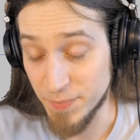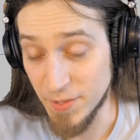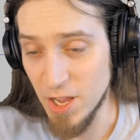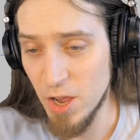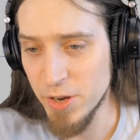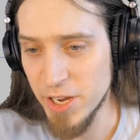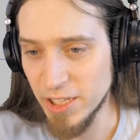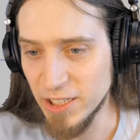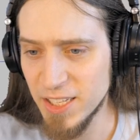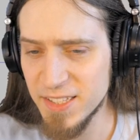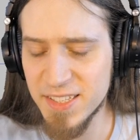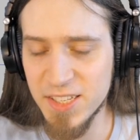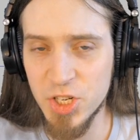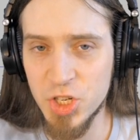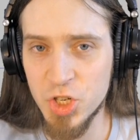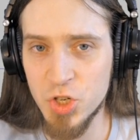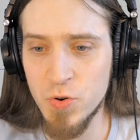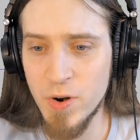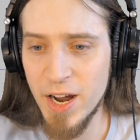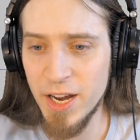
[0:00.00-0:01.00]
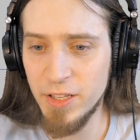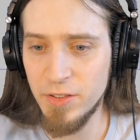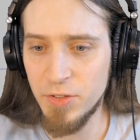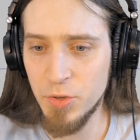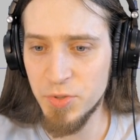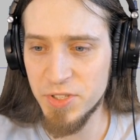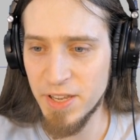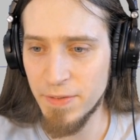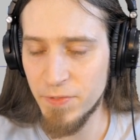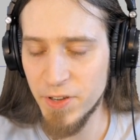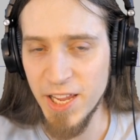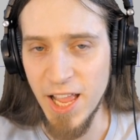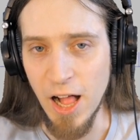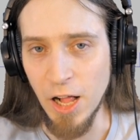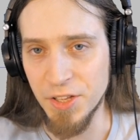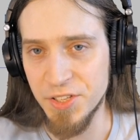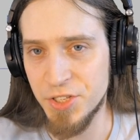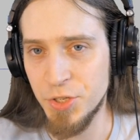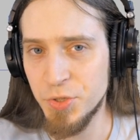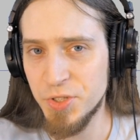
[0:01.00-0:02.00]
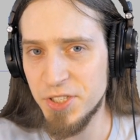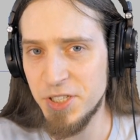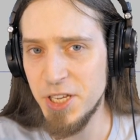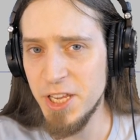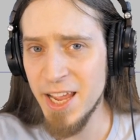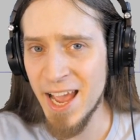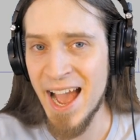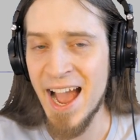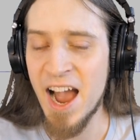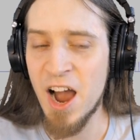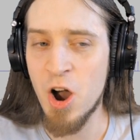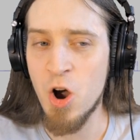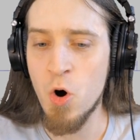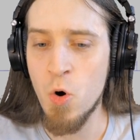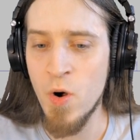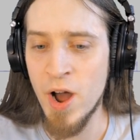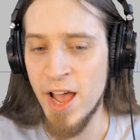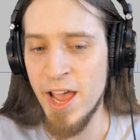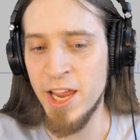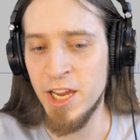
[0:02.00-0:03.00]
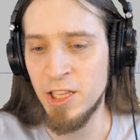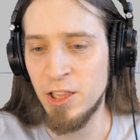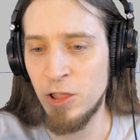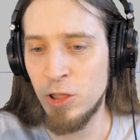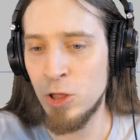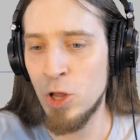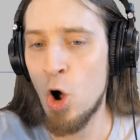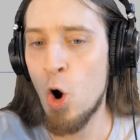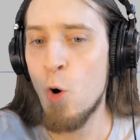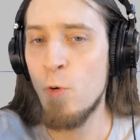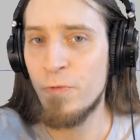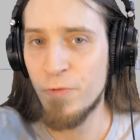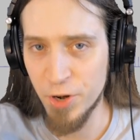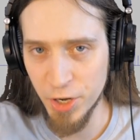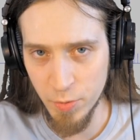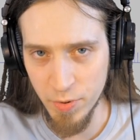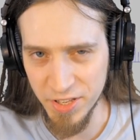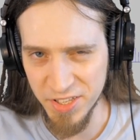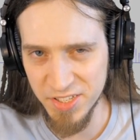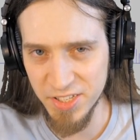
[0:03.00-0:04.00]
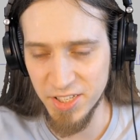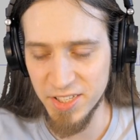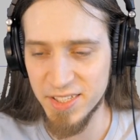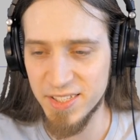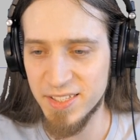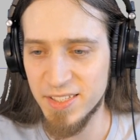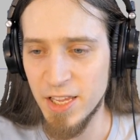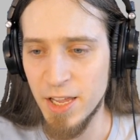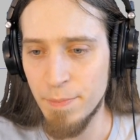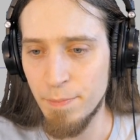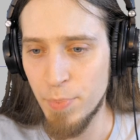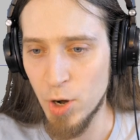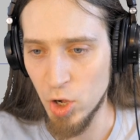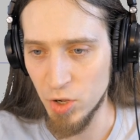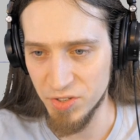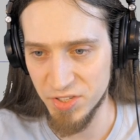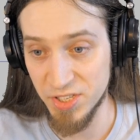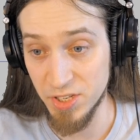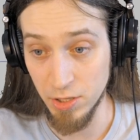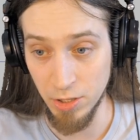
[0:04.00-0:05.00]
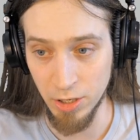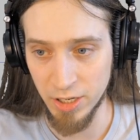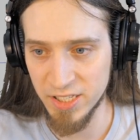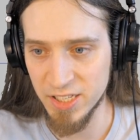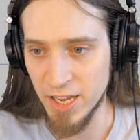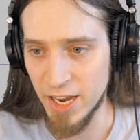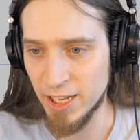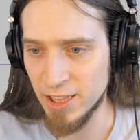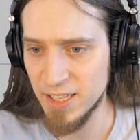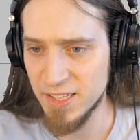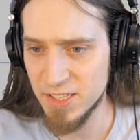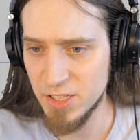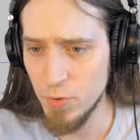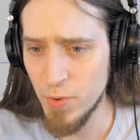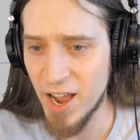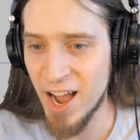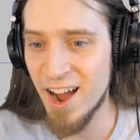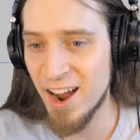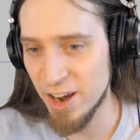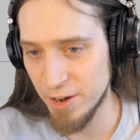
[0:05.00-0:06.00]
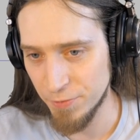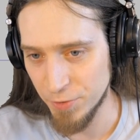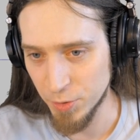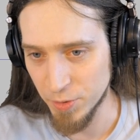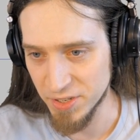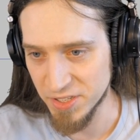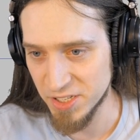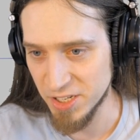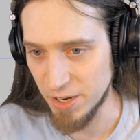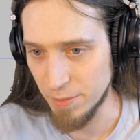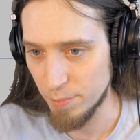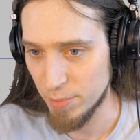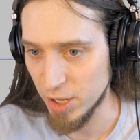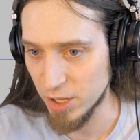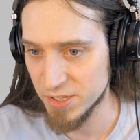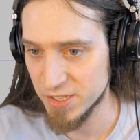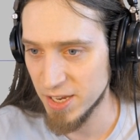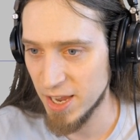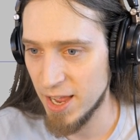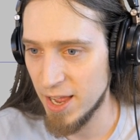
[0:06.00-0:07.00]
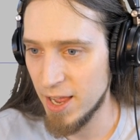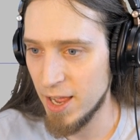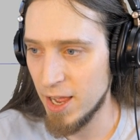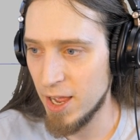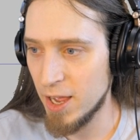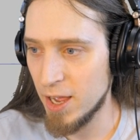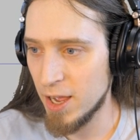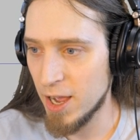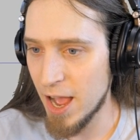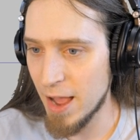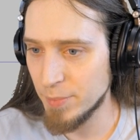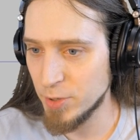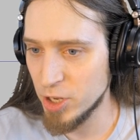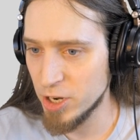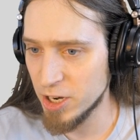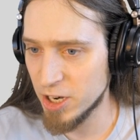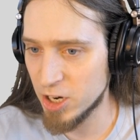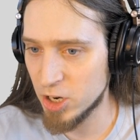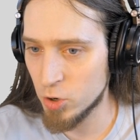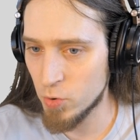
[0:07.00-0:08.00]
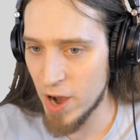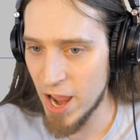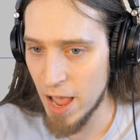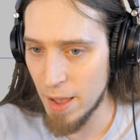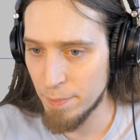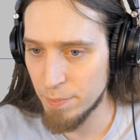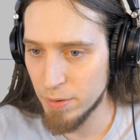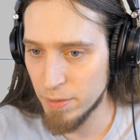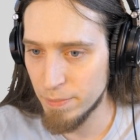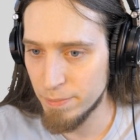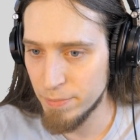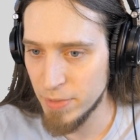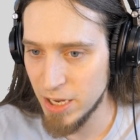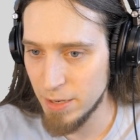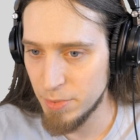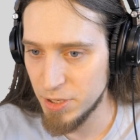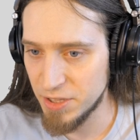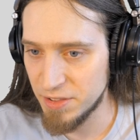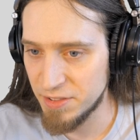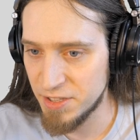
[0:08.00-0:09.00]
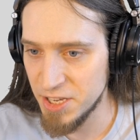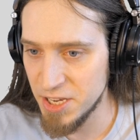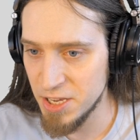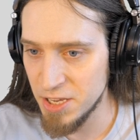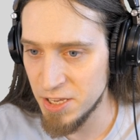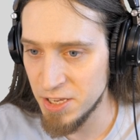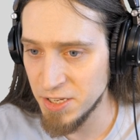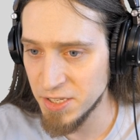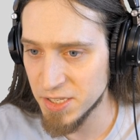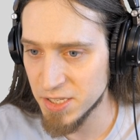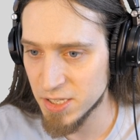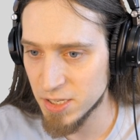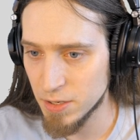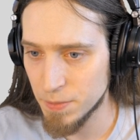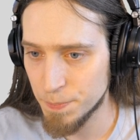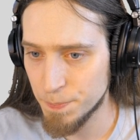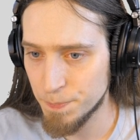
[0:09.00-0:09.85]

Okay, let's try and do something else. You see how a low frequency impulse looks like. Let's do a high frequency impulse. I'm gonna grab maybe these